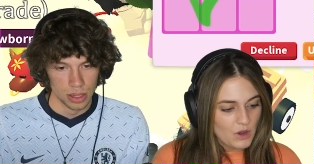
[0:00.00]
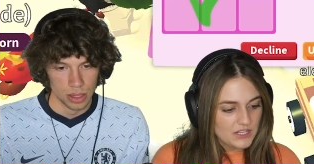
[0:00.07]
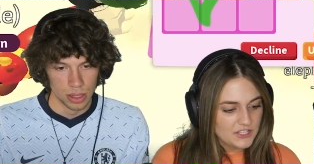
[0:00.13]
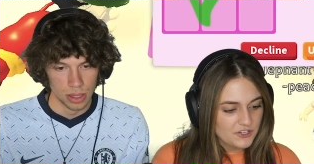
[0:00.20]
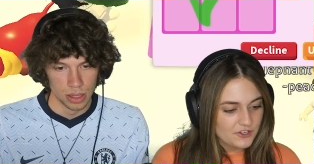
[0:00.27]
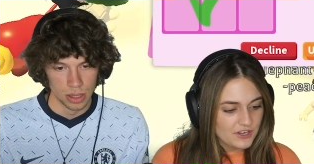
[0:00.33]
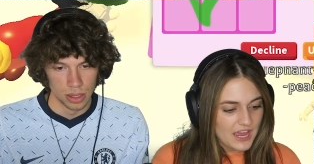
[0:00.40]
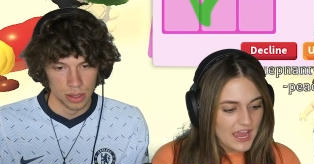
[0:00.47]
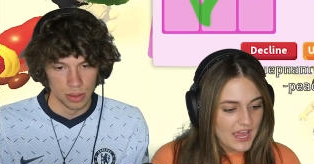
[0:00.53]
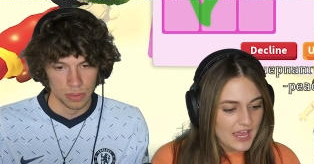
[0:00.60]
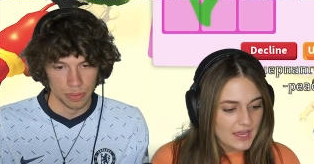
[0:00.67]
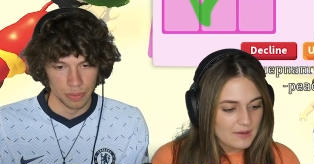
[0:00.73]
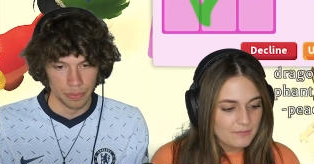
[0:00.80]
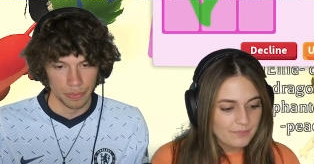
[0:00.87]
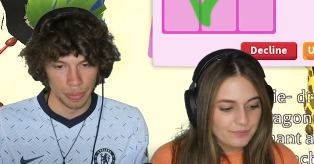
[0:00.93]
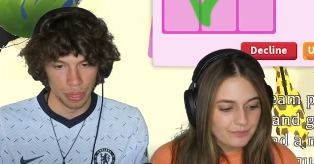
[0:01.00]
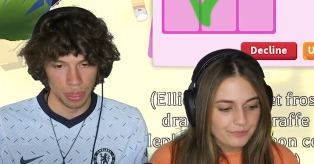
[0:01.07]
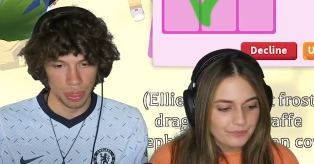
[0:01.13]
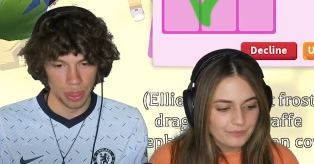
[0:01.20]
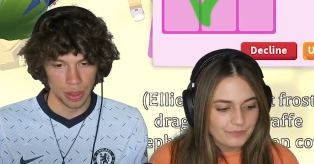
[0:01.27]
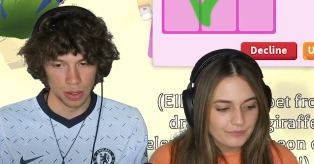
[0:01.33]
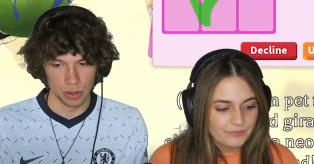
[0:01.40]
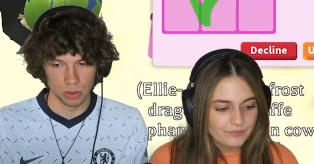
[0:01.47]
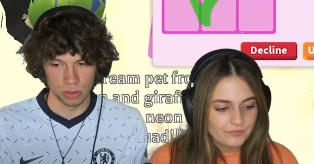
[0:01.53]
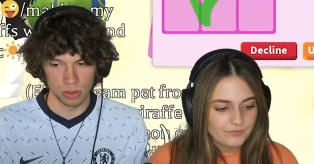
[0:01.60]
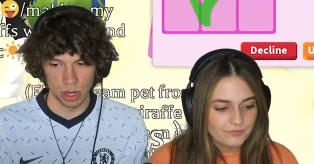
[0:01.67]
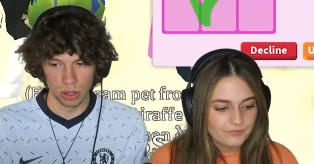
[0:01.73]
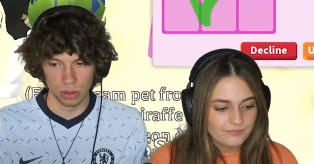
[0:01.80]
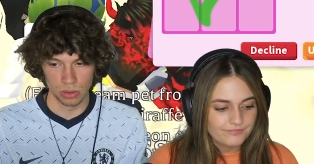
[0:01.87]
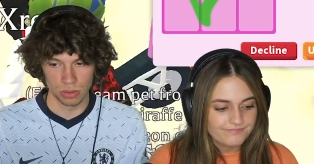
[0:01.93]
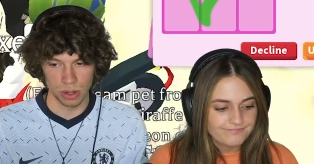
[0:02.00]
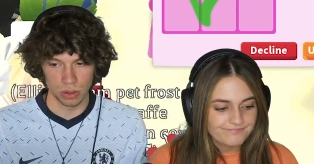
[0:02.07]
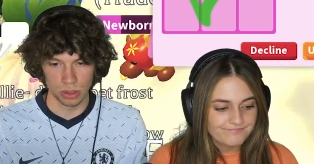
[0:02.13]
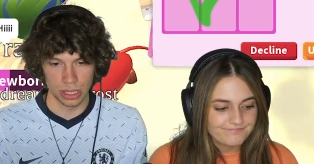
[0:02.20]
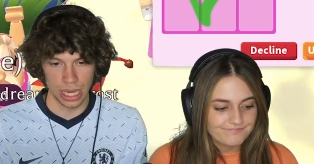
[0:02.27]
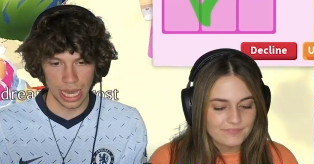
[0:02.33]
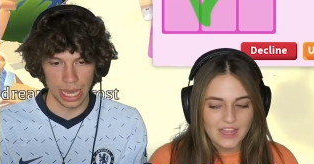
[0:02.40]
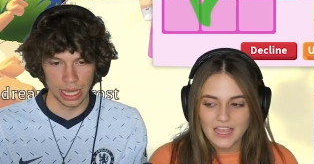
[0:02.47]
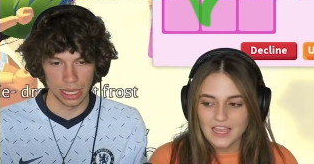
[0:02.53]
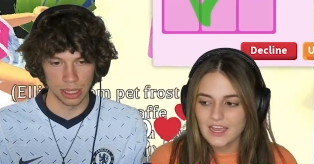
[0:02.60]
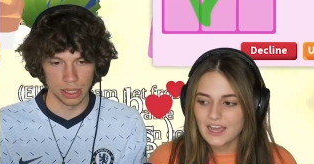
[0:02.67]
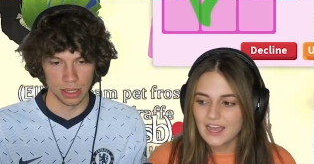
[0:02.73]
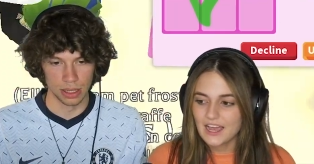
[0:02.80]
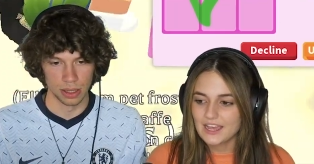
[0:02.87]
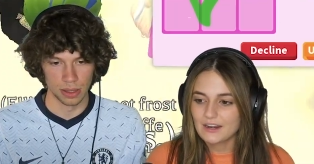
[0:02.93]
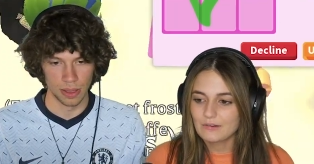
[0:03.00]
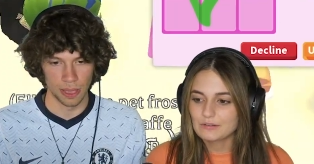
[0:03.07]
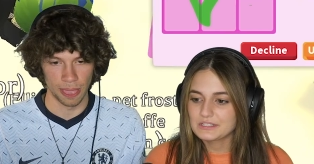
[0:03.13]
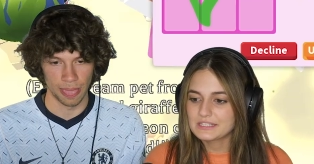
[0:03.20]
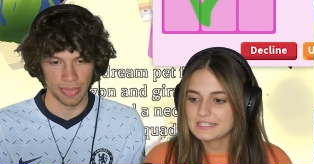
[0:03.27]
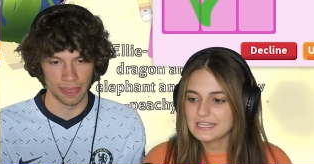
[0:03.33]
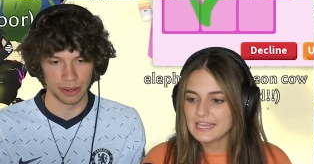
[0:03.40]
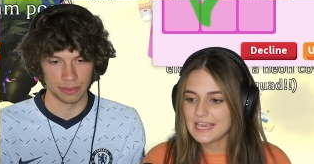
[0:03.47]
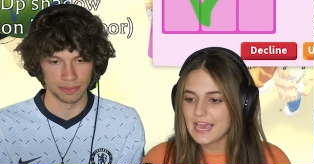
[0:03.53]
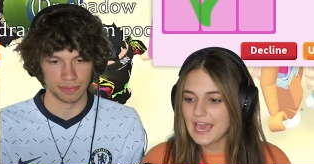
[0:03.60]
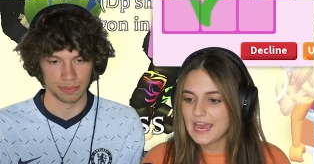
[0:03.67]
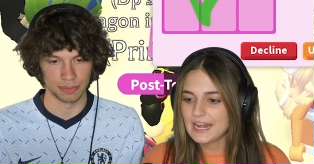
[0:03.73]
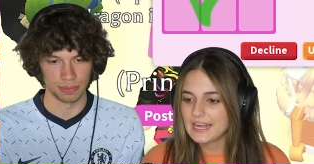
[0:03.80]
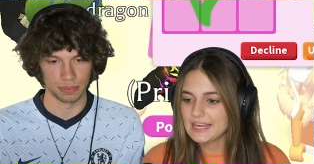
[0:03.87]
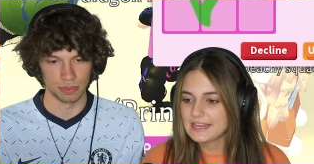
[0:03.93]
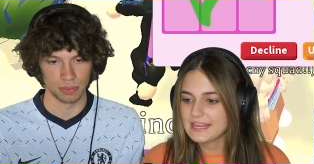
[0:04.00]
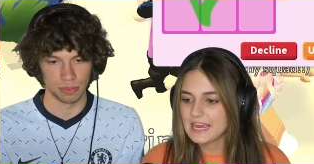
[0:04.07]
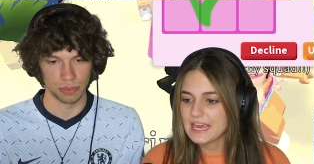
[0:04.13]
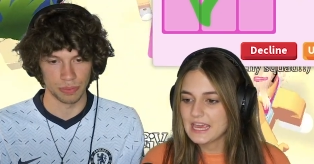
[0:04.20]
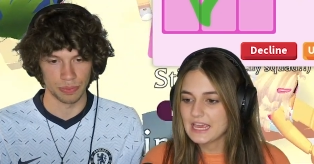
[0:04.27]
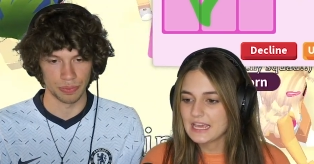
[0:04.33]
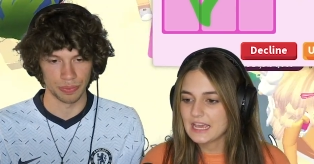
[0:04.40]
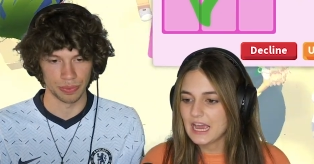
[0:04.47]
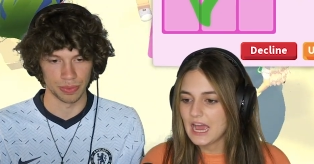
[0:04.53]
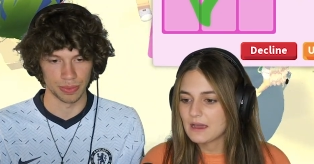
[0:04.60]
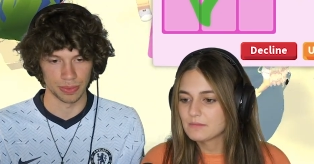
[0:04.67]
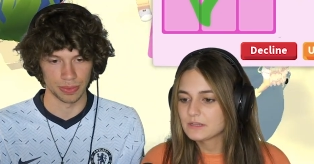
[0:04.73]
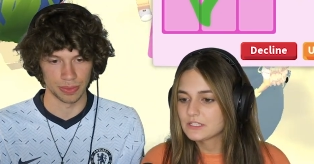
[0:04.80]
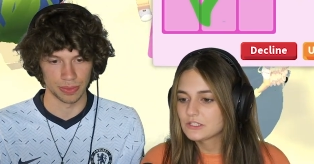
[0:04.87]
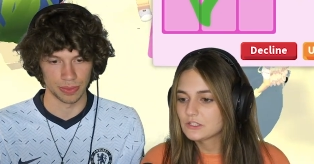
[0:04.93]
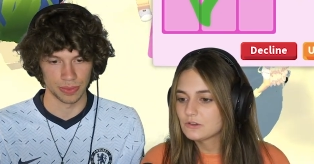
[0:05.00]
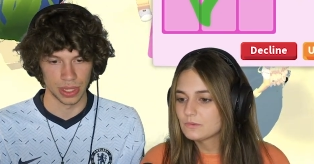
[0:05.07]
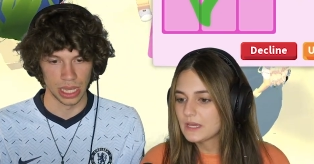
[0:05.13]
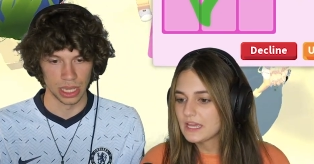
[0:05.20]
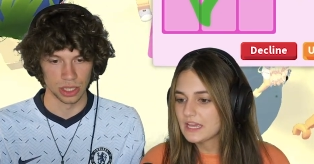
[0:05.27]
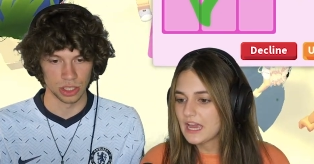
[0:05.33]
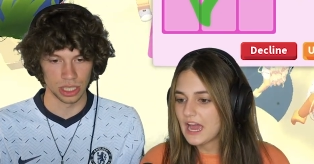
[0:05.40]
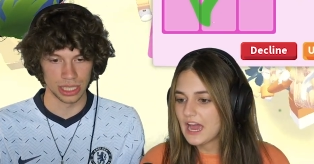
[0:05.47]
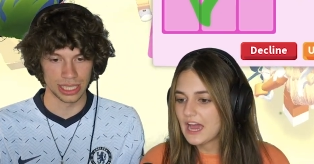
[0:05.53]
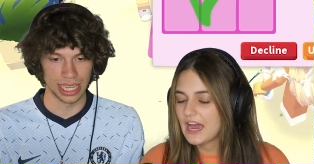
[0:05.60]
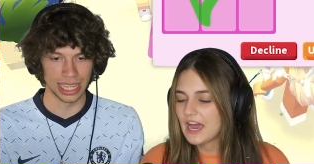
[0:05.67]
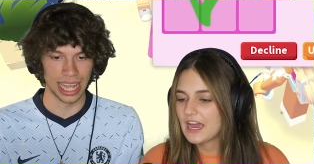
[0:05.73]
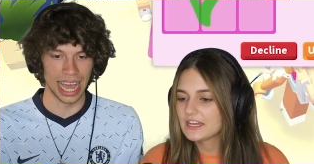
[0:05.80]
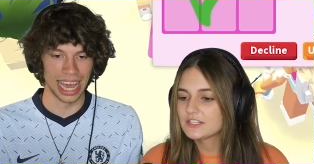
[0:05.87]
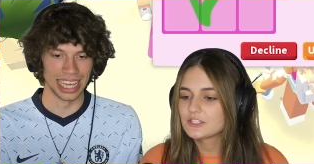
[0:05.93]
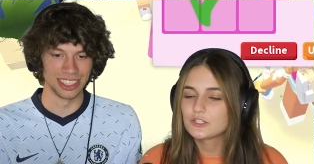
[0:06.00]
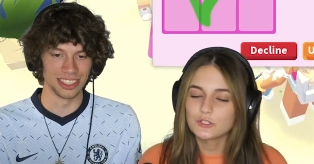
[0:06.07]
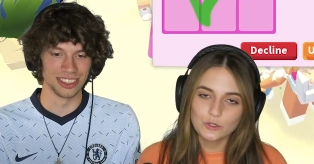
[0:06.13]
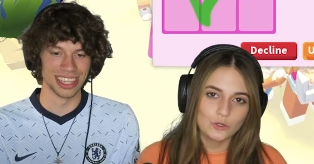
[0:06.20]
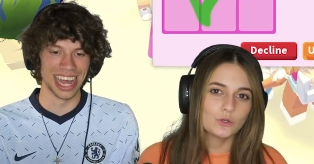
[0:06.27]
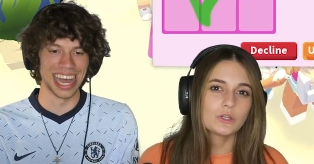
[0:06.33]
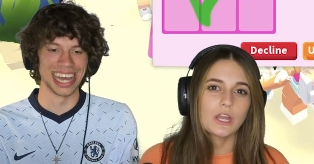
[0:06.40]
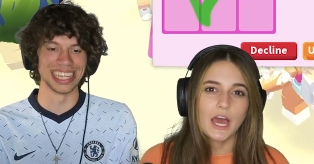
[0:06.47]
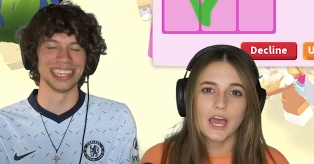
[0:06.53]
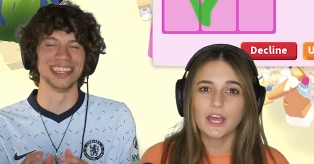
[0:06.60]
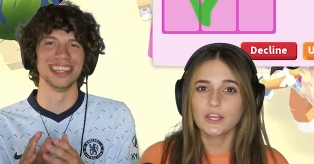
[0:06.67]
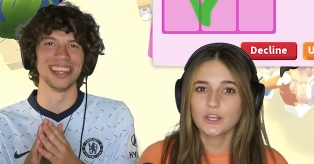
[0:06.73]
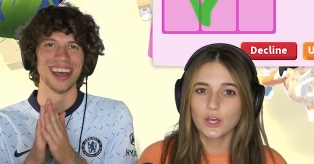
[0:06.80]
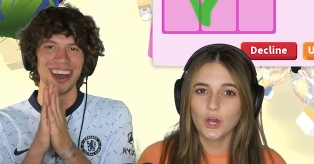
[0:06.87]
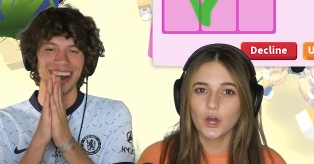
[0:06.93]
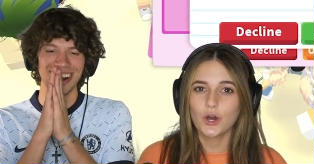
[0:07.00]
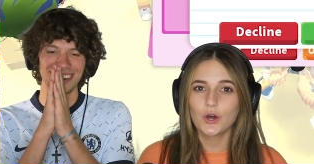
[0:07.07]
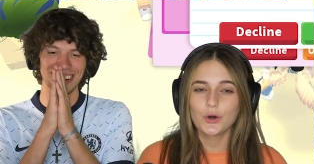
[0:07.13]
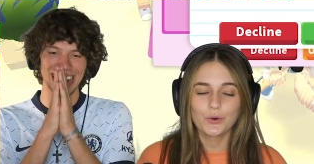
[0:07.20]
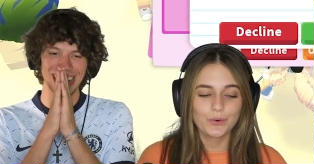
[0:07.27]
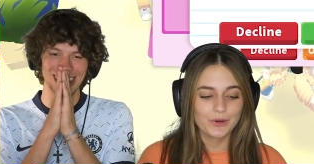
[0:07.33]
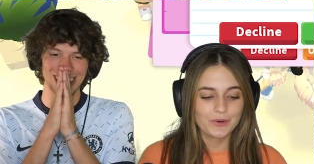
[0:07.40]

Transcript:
Speaker 1: What's her name?
Speaker 2: Ro Rosette.
Speaker 1: I don't see anything. I'm assuming. She said, I, I do, do, not, not know. know.